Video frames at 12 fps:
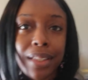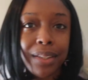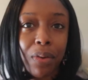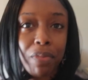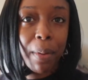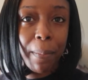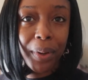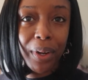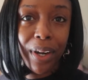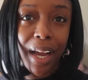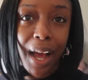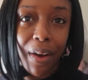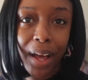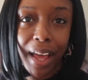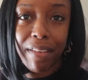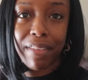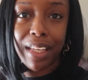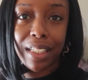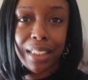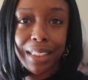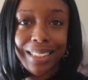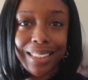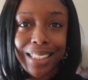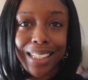november i'll have it
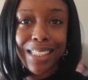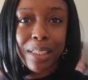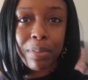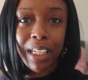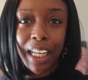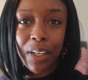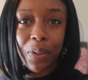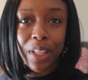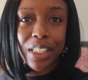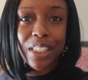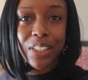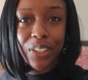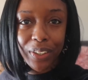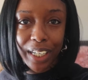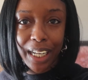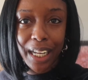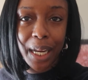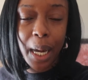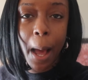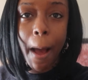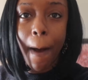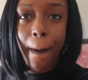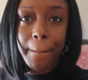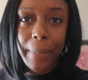displayed on the screen
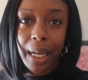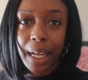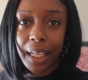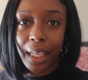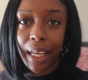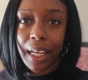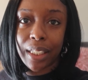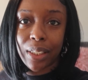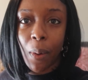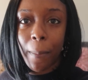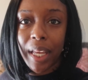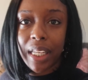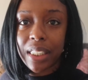but yeah don't pay